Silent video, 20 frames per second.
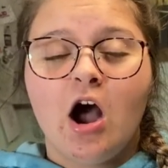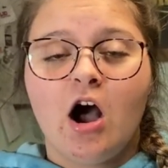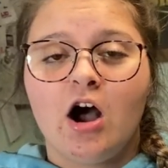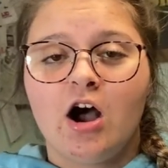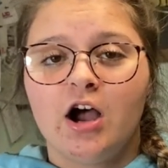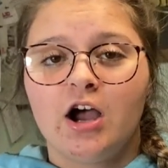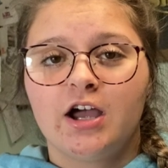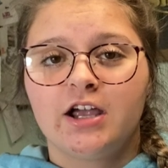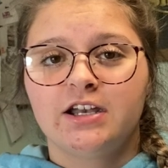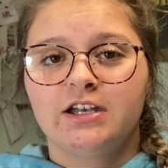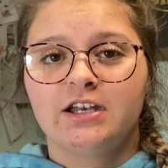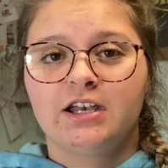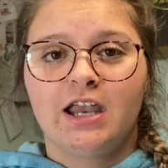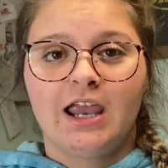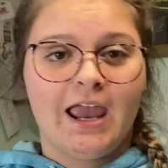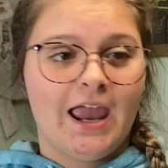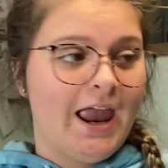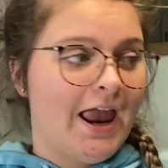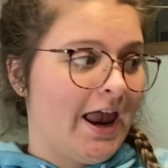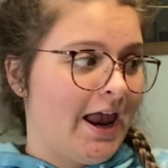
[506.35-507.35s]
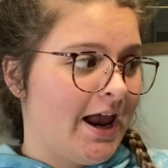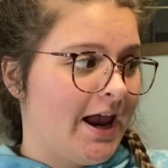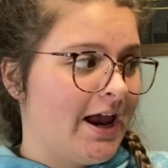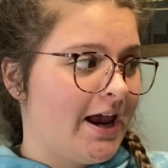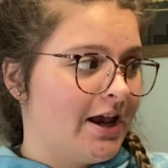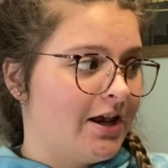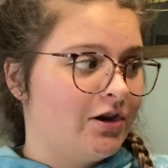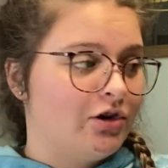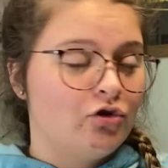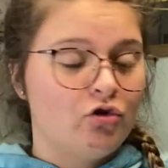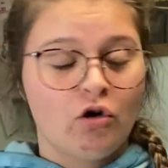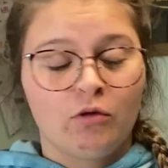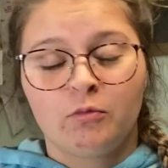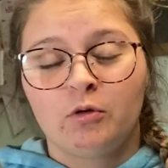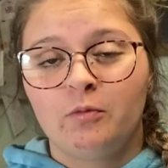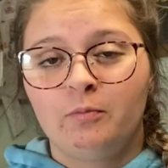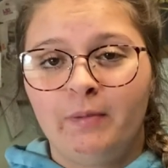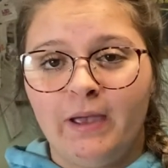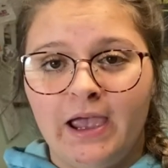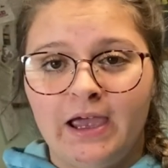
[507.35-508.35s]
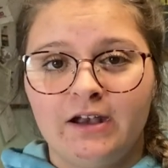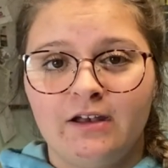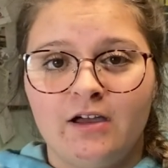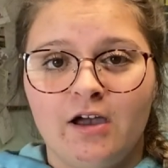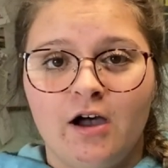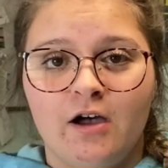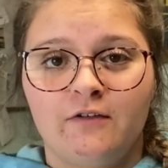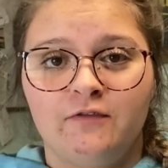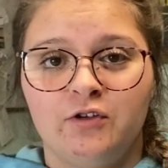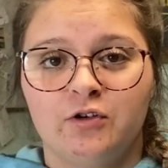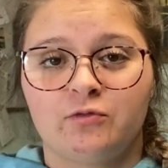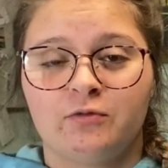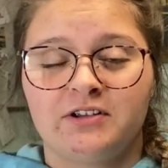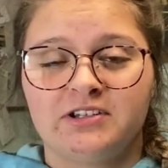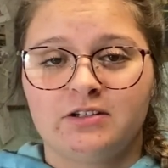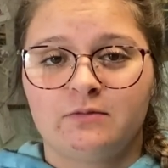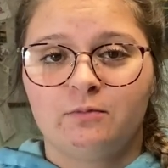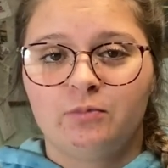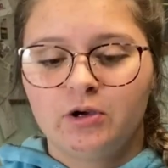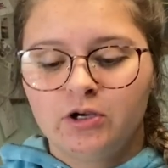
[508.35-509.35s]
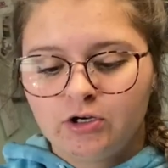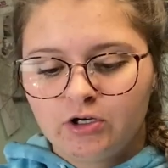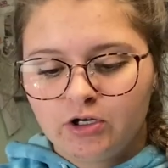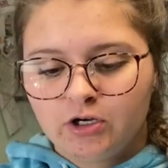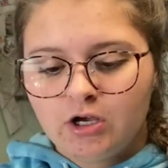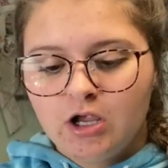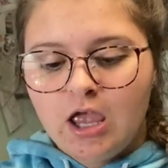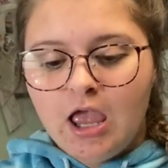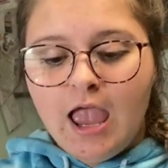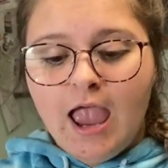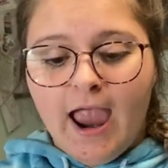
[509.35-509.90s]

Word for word: on a normal bed of your resin printer,